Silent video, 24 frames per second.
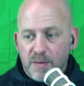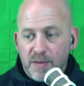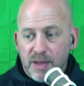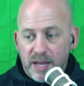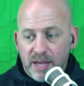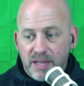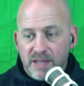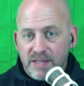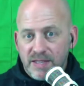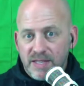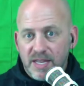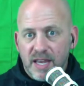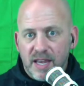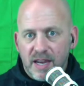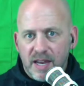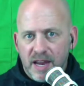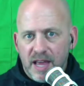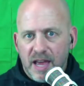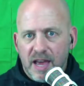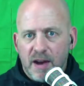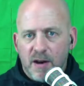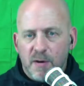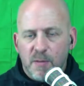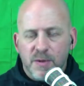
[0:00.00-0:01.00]
They could see it
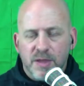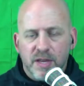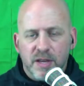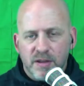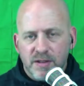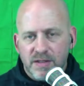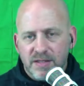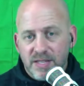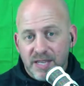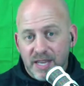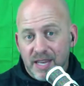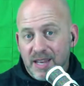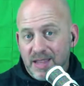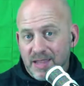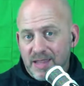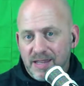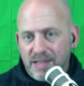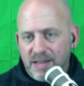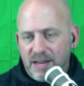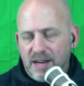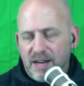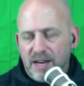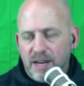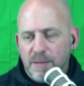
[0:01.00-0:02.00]
now, but they couldn't see it at the
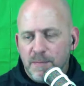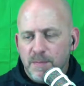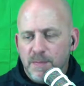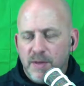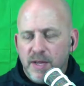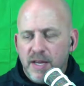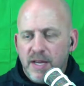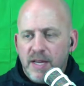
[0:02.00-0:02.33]
time.